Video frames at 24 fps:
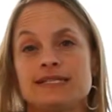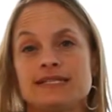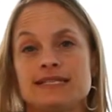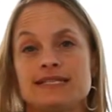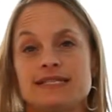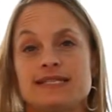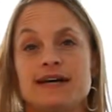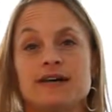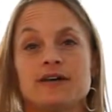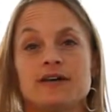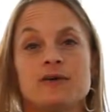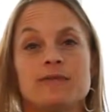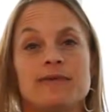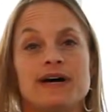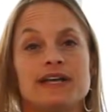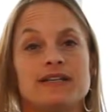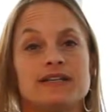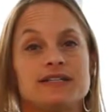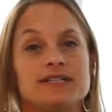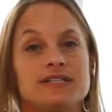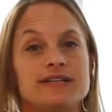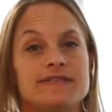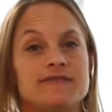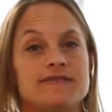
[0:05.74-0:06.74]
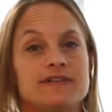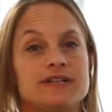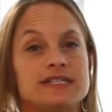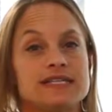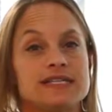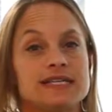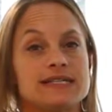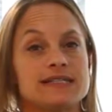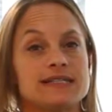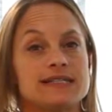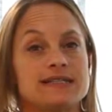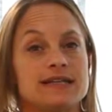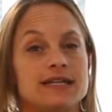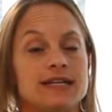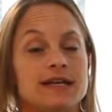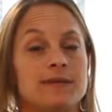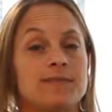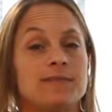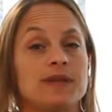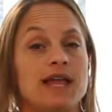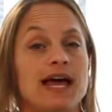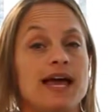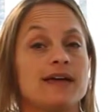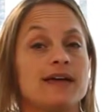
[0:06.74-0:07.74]
to tell you about the differences in
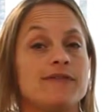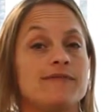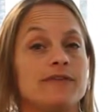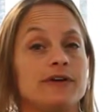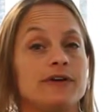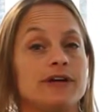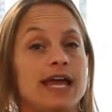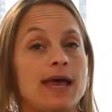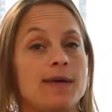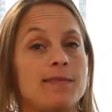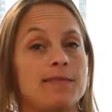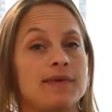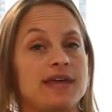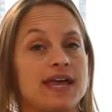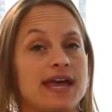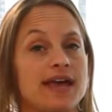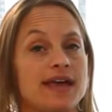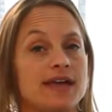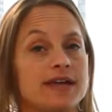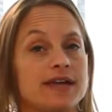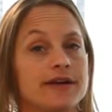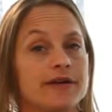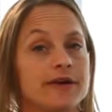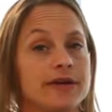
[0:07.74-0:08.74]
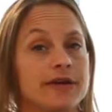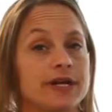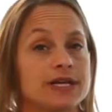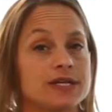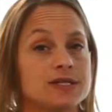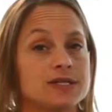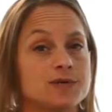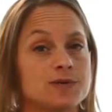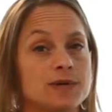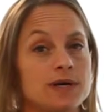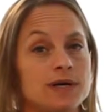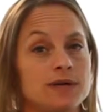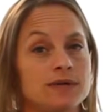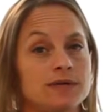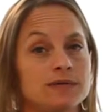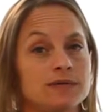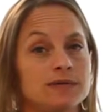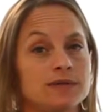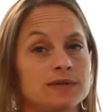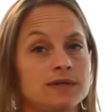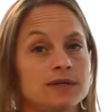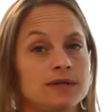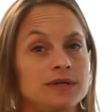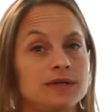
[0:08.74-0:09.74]
applying for an MBA here in Israel
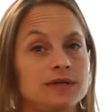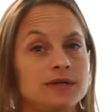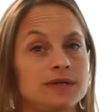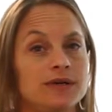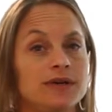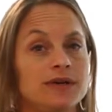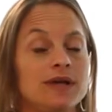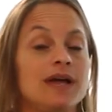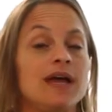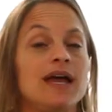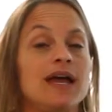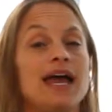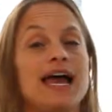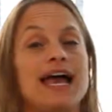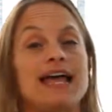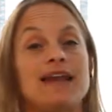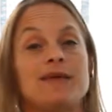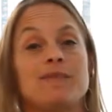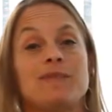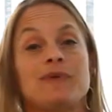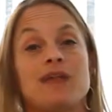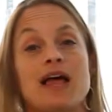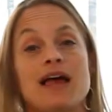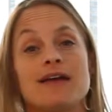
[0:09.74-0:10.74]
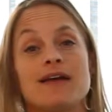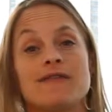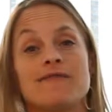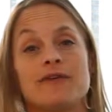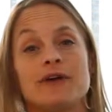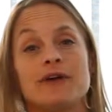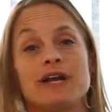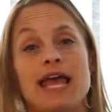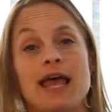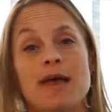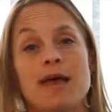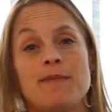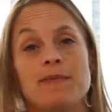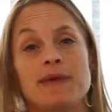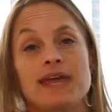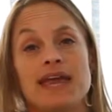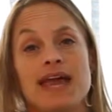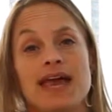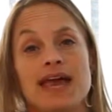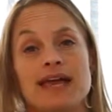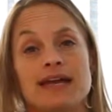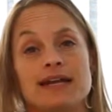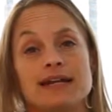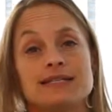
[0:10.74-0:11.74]
and applying for an
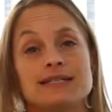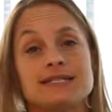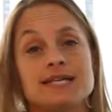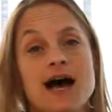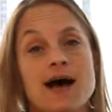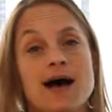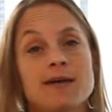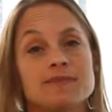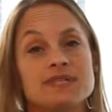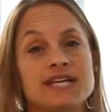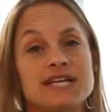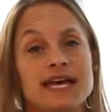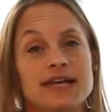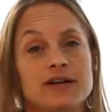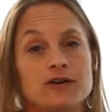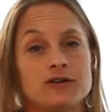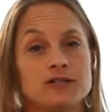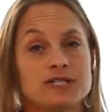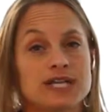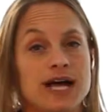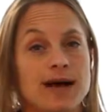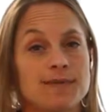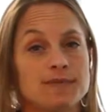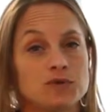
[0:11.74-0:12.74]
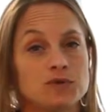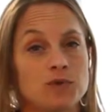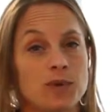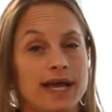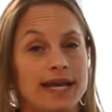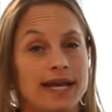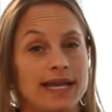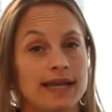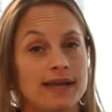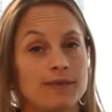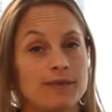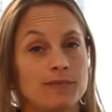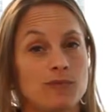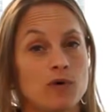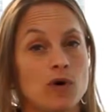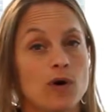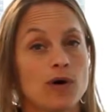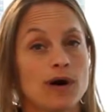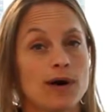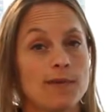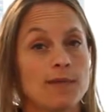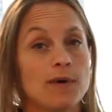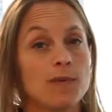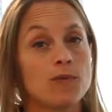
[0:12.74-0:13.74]
MBA in a top 10 or top 20
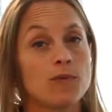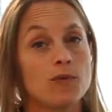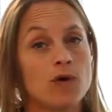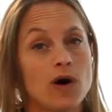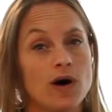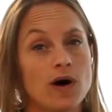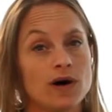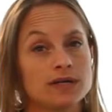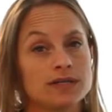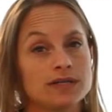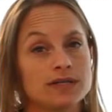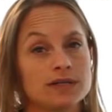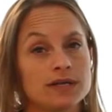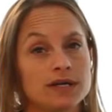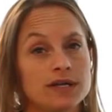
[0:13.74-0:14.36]
program abroad.